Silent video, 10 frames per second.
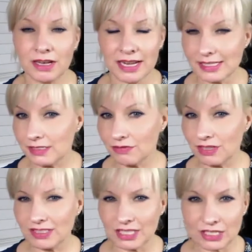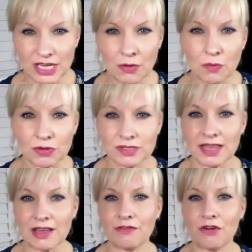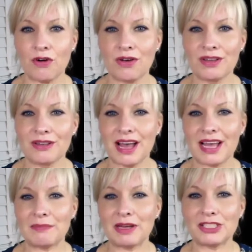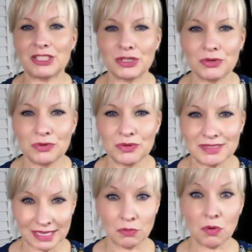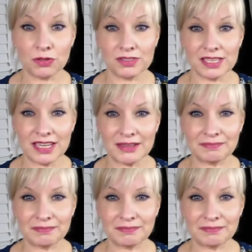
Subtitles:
list of things that you don't want, so therefore I imagined you did want it.